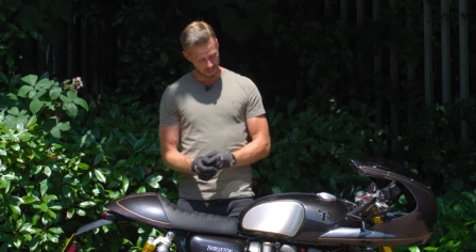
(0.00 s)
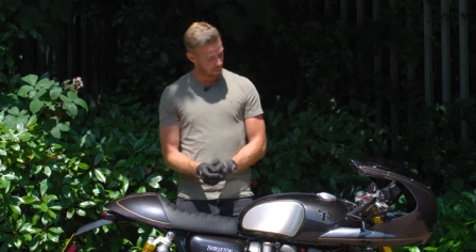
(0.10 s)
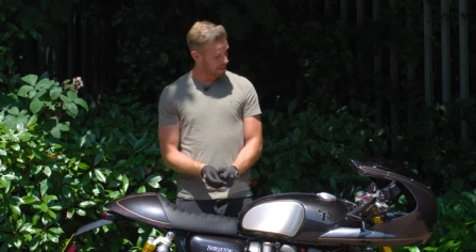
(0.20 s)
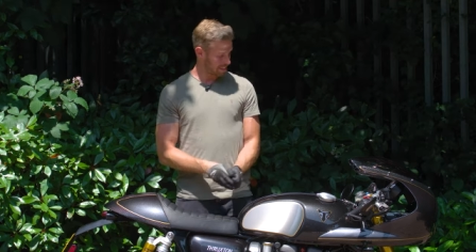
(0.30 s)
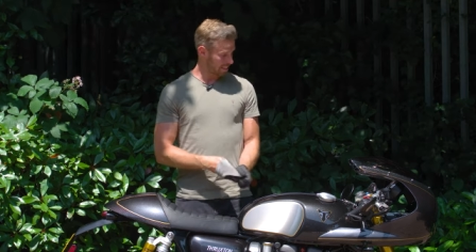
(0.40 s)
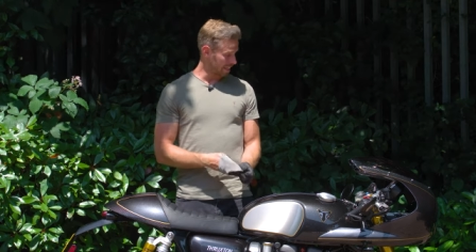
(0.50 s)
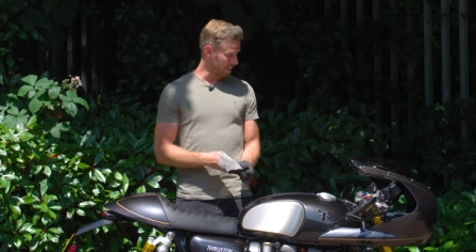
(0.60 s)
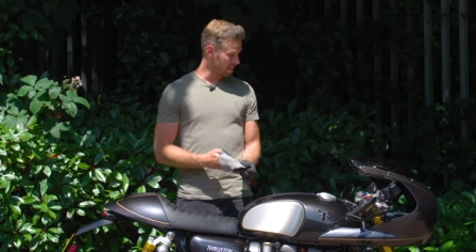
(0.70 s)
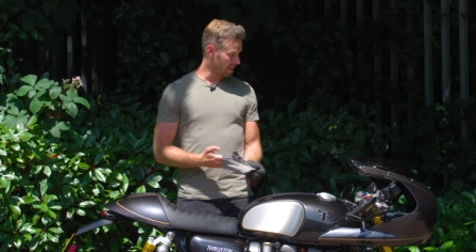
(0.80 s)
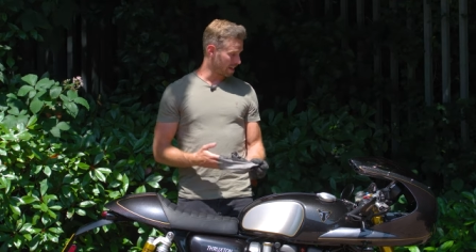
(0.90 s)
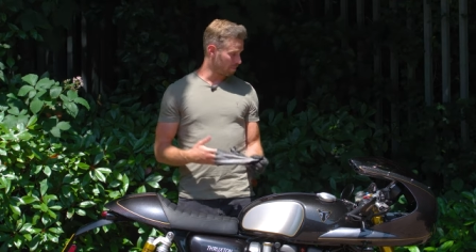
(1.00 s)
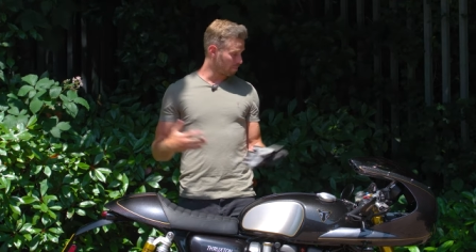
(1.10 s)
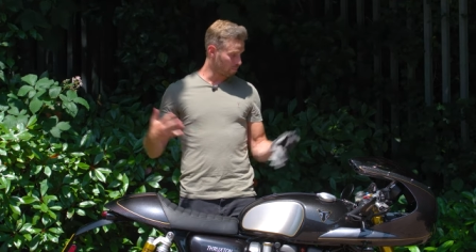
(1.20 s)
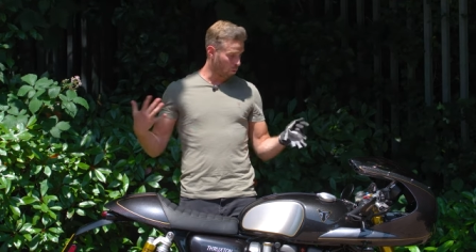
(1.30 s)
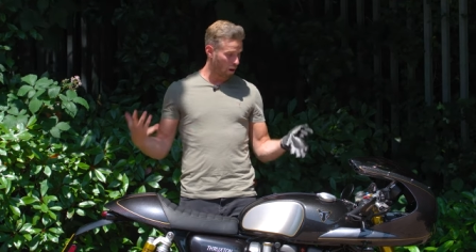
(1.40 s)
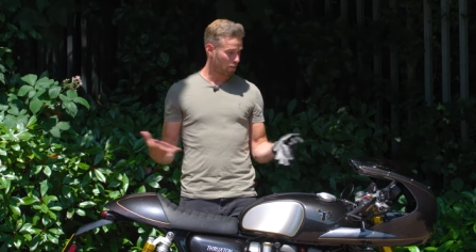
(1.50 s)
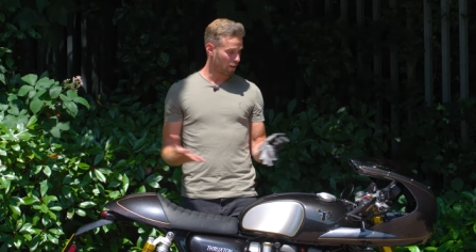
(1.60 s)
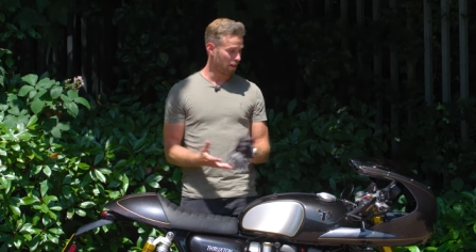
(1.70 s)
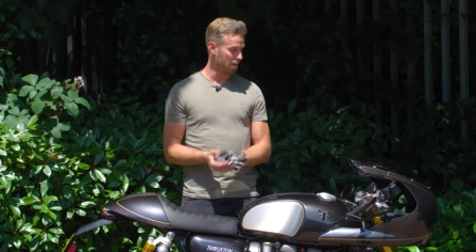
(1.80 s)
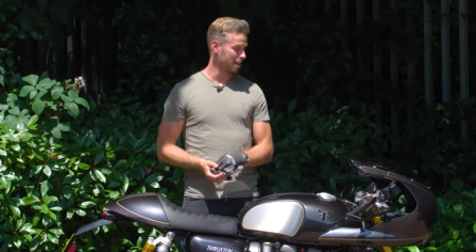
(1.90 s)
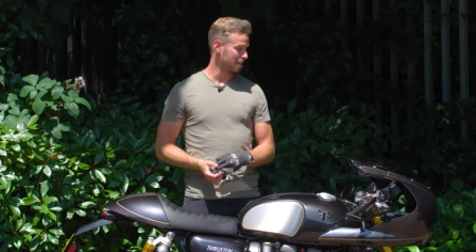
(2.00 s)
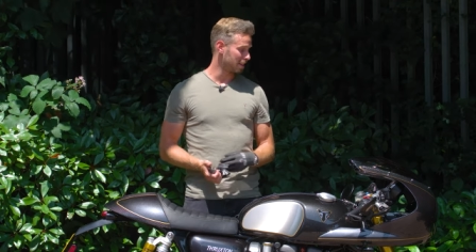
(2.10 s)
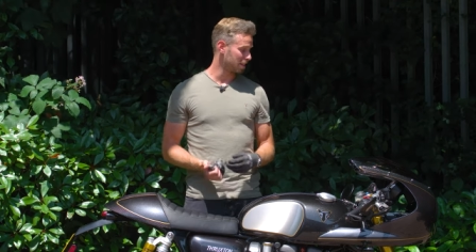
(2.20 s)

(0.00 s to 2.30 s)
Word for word: but basically, um, what I've learned is that